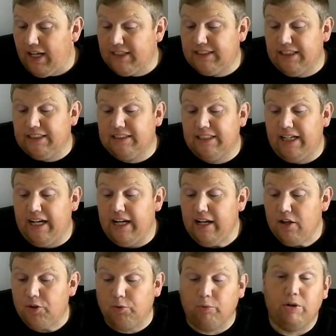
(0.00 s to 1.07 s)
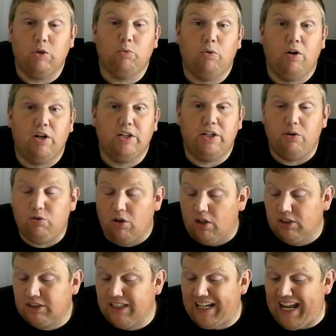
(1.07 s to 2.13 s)
SEC 3 and 1
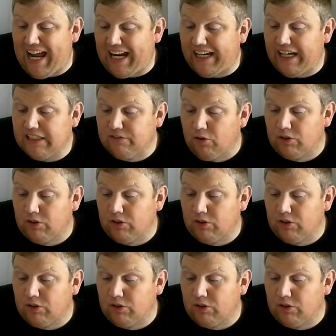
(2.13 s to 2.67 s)
Utah State Aggies